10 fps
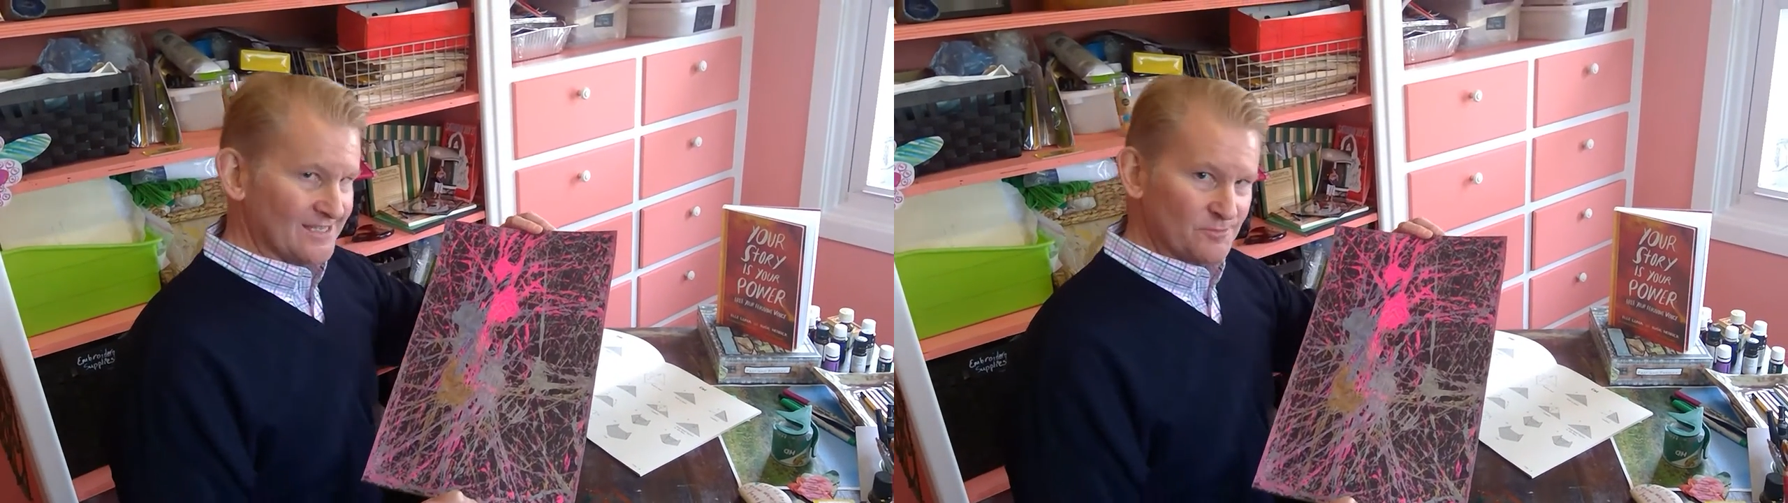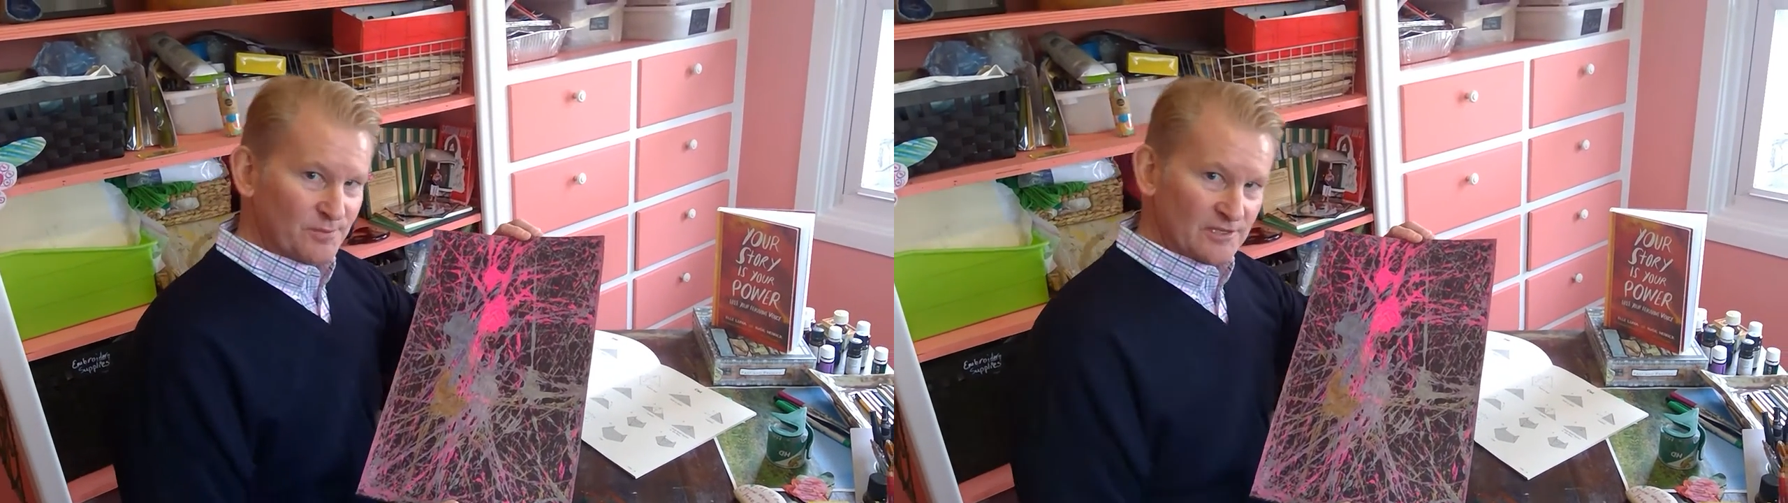
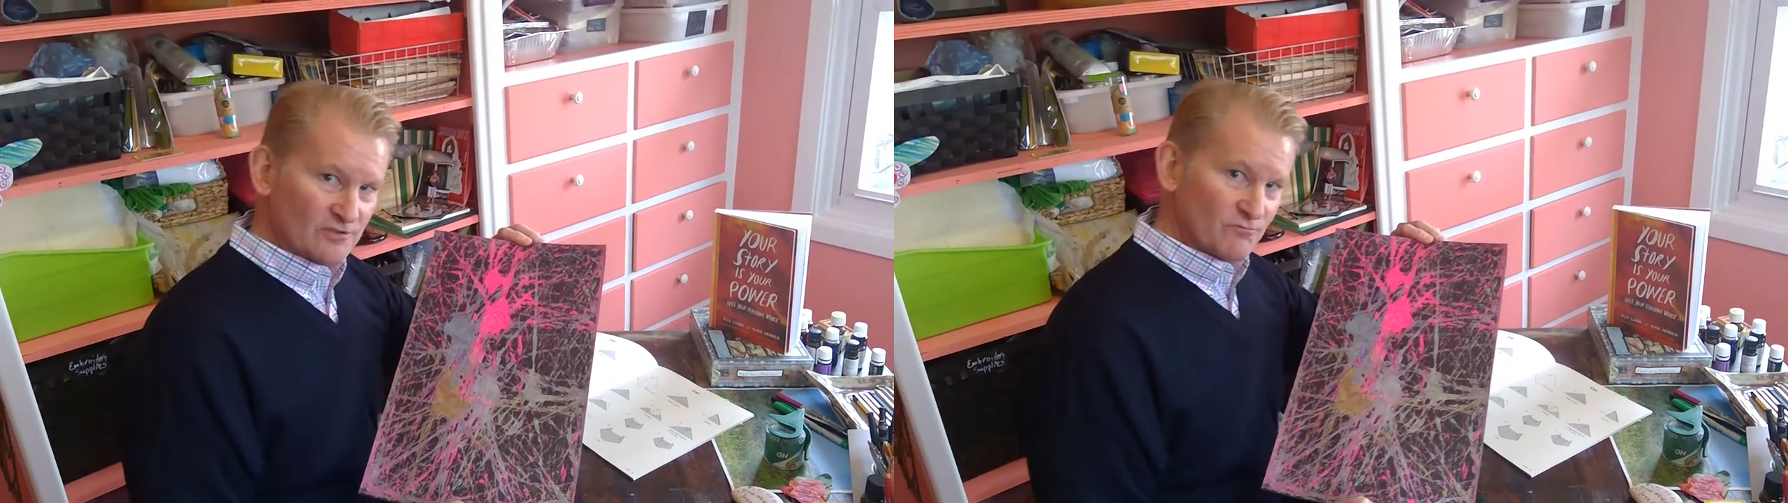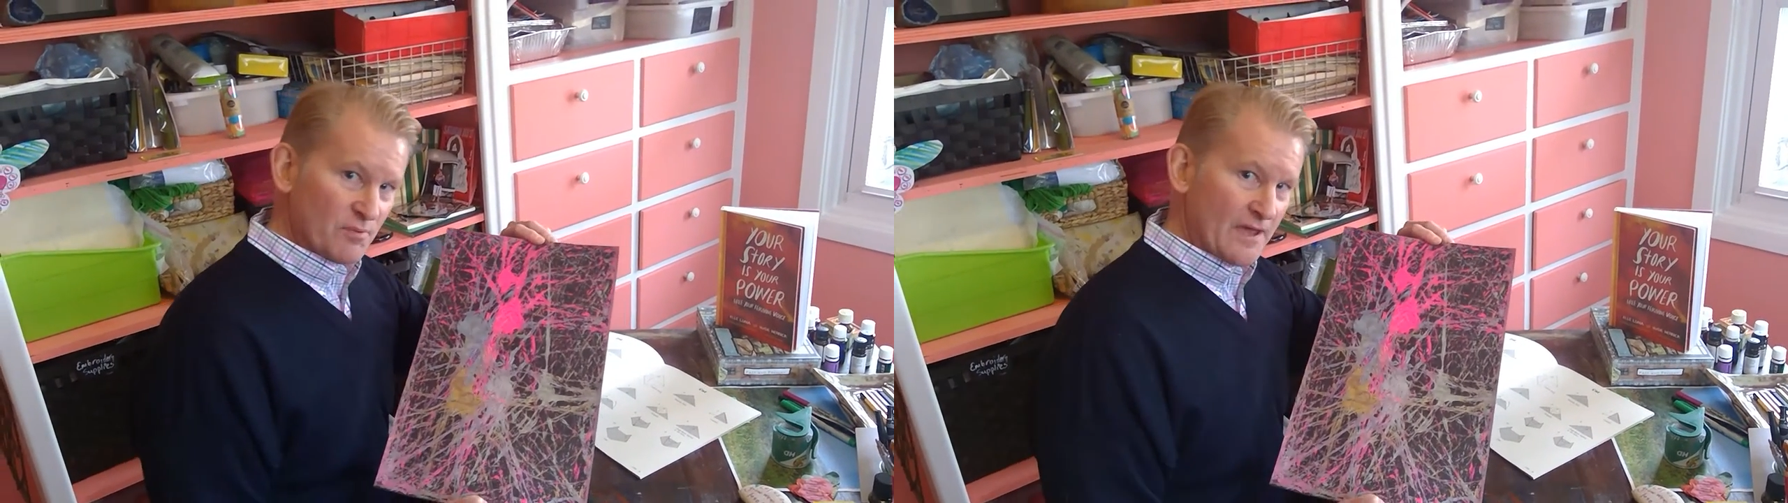this
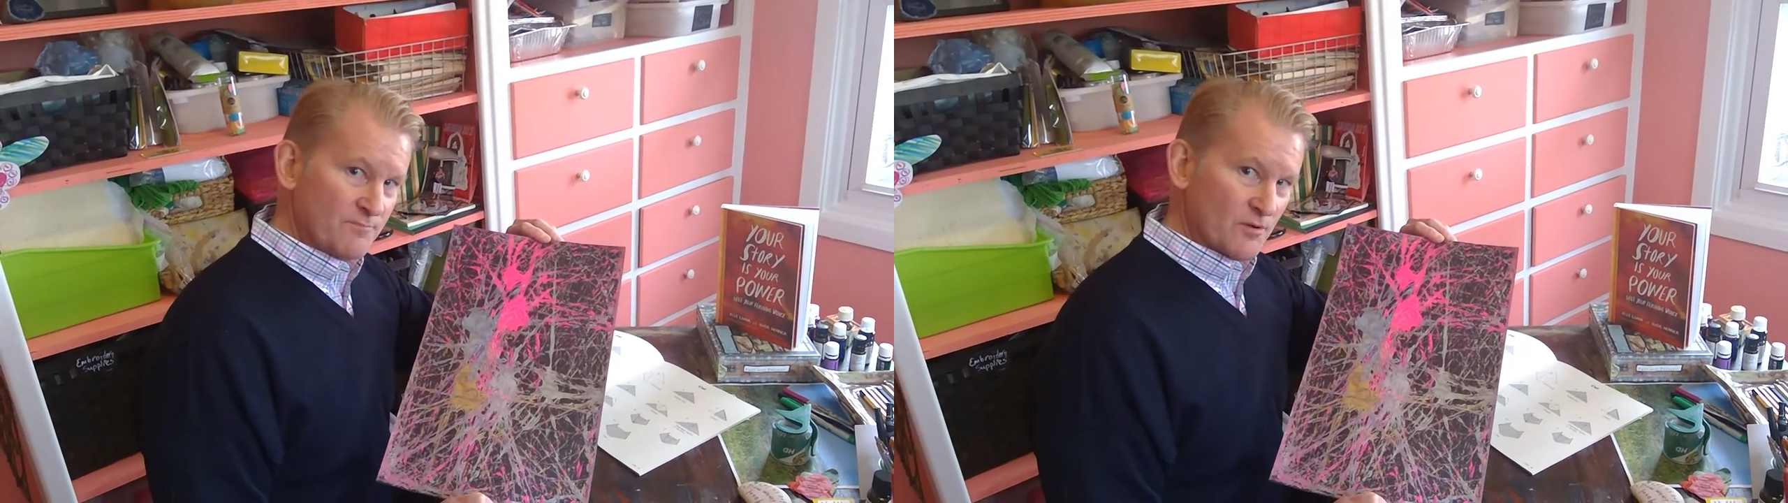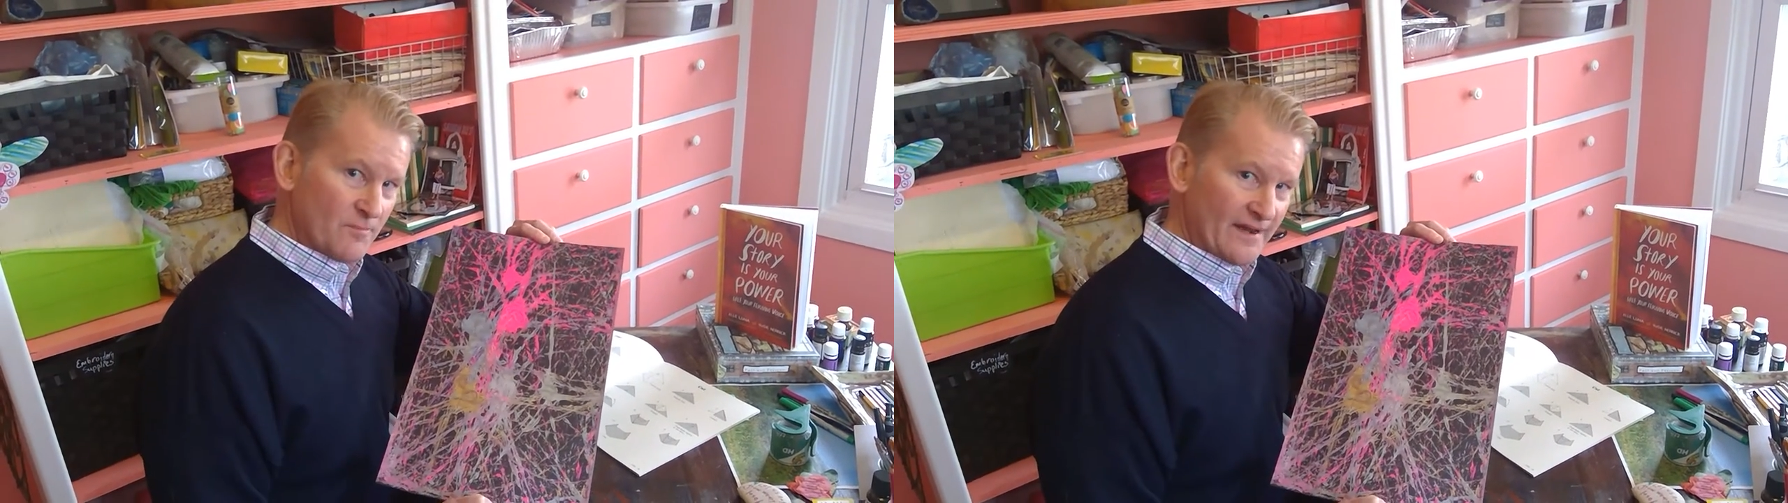piece of
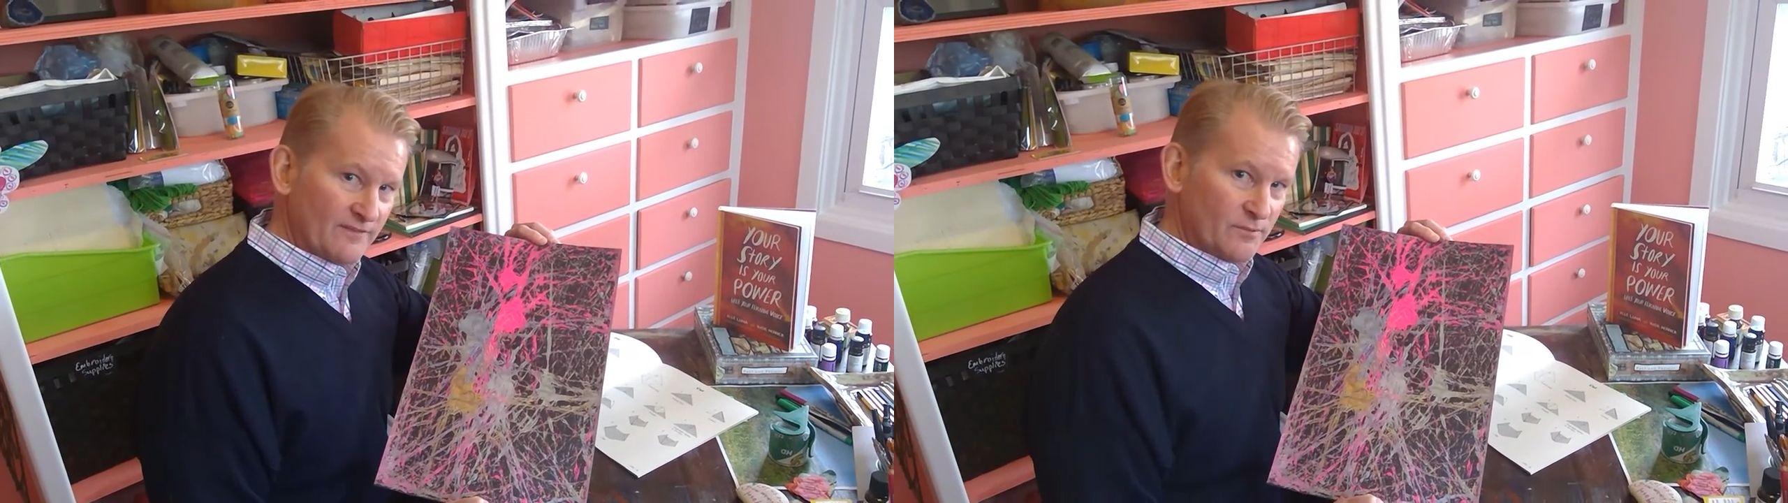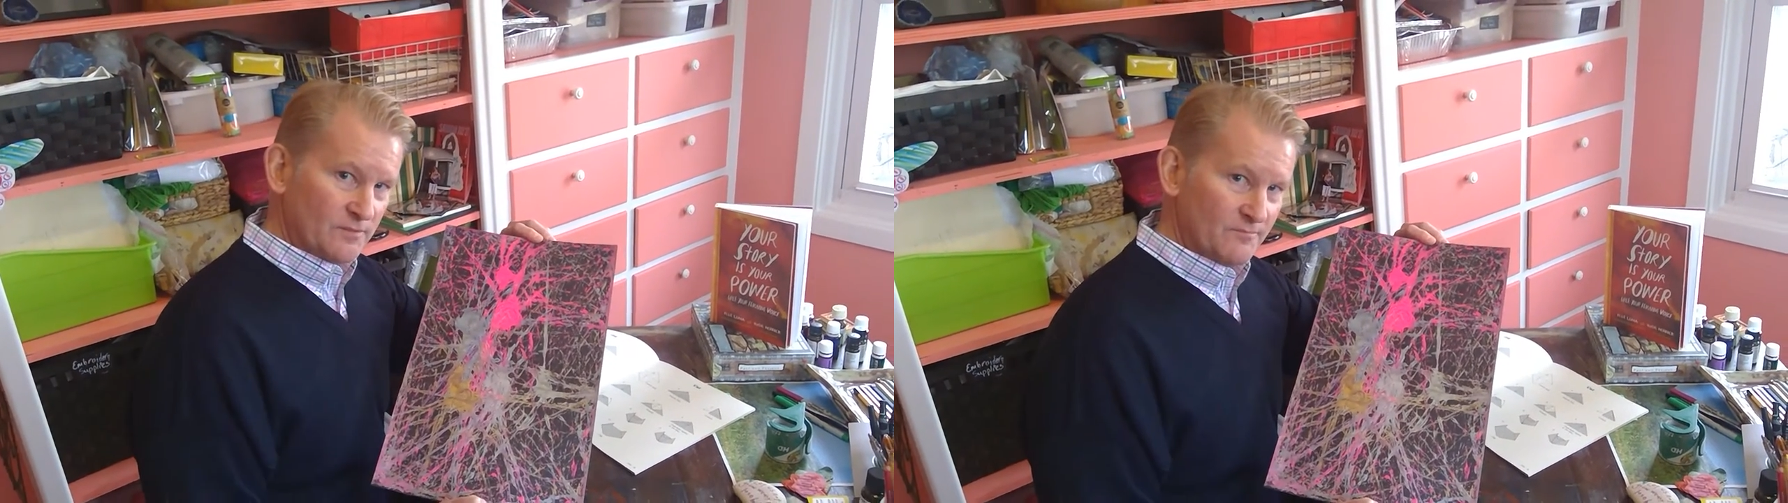paper might
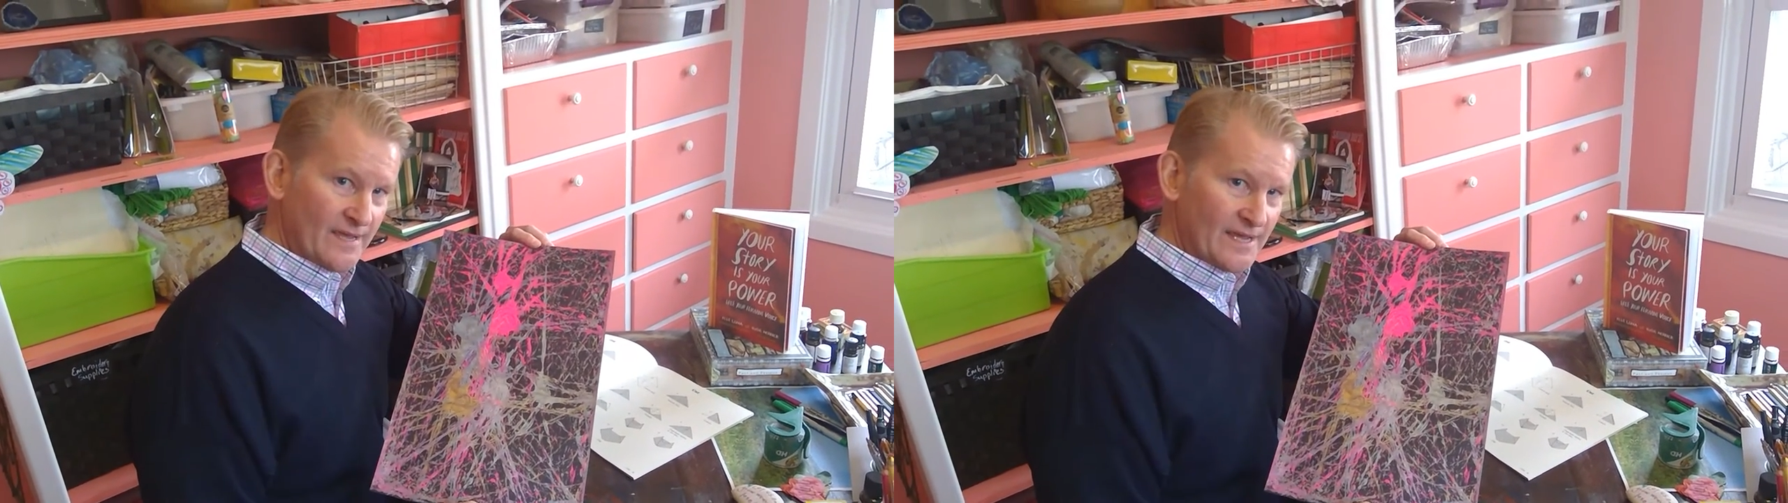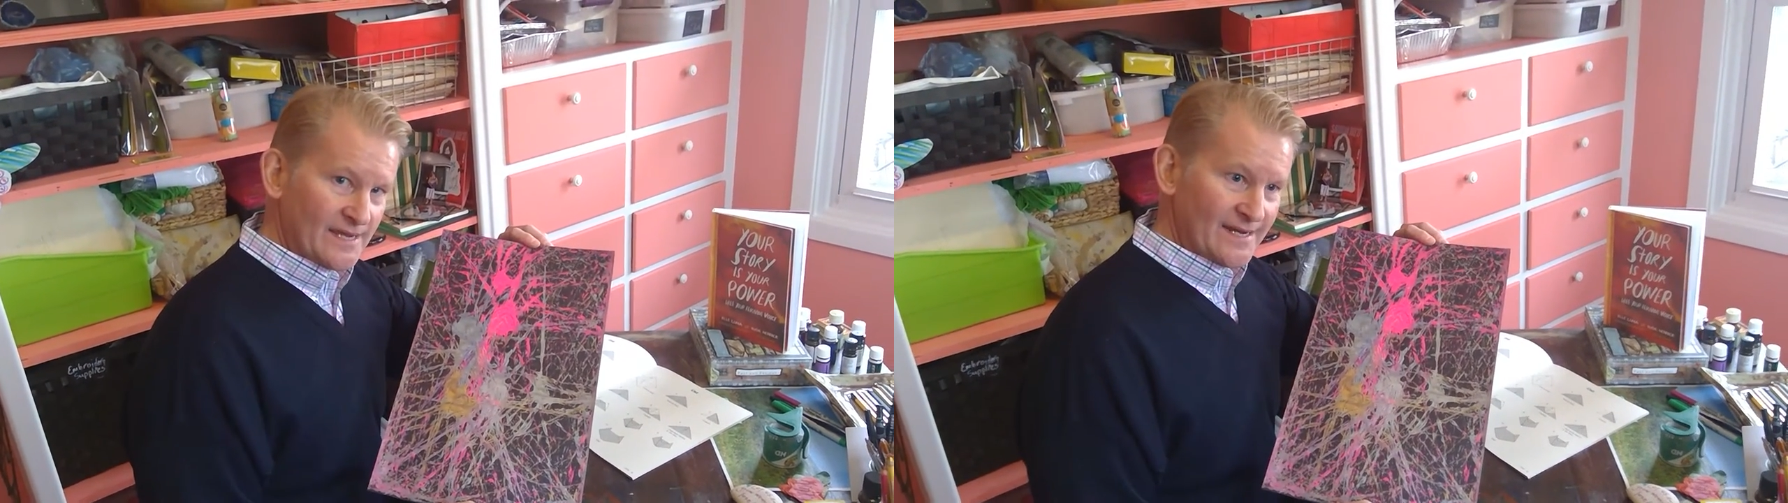have been
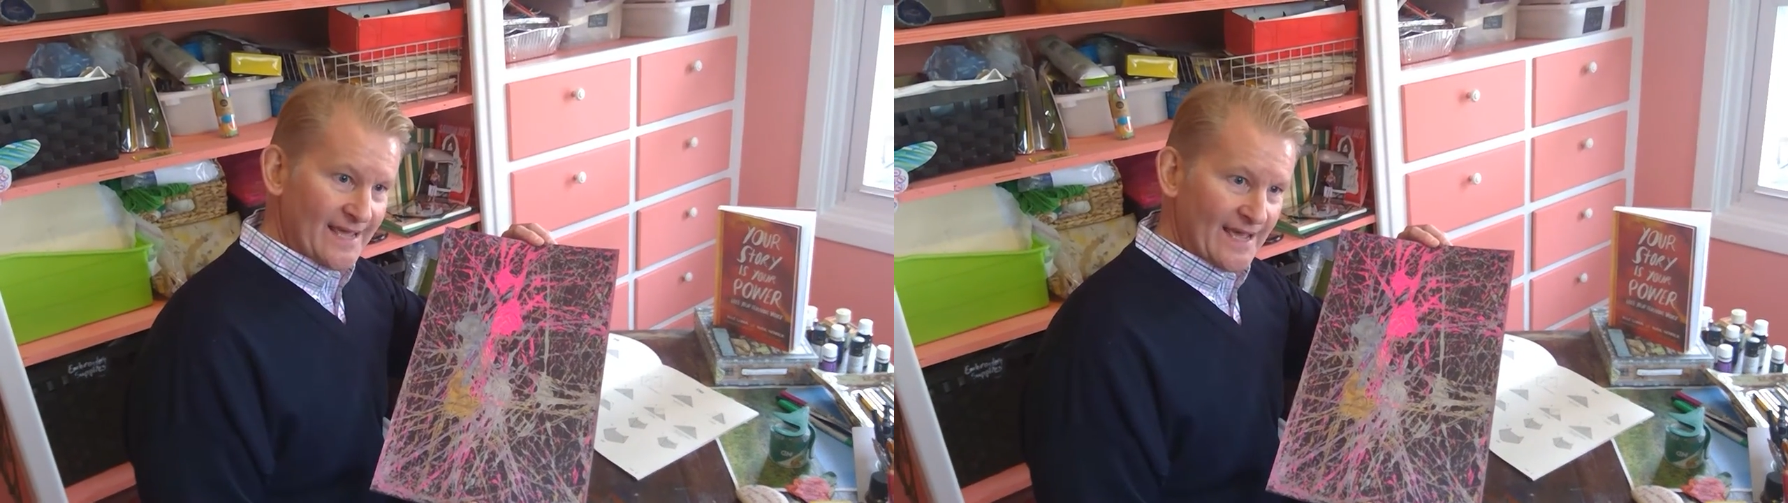made